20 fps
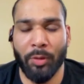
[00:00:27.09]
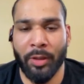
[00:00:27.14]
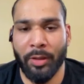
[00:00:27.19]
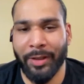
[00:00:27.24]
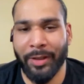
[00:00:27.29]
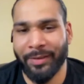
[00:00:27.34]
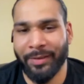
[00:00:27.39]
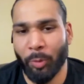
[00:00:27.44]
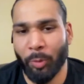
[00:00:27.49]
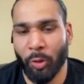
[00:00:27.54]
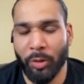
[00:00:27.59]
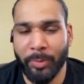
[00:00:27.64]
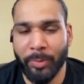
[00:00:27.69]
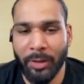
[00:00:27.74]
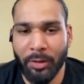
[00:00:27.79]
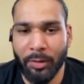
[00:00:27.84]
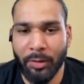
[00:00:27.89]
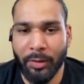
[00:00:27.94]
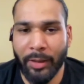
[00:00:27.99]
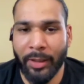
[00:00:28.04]
as a
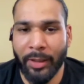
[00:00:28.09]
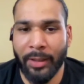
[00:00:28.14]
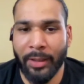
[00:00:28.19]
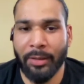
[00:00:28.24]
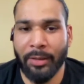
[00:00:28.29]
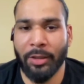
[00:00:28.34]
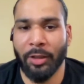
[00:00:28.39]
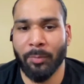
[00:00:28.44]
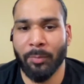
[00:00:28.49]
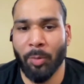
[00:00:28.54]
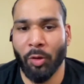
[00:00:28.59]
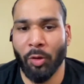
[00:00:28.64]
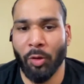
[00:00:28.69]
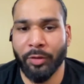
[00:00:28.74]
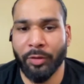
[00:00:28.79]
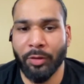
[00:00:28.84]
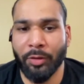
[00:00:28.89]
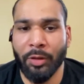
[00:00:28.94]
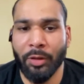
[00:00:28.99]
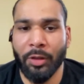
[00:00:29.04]
bodybuilder and
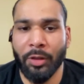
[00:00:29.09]
kickboxer.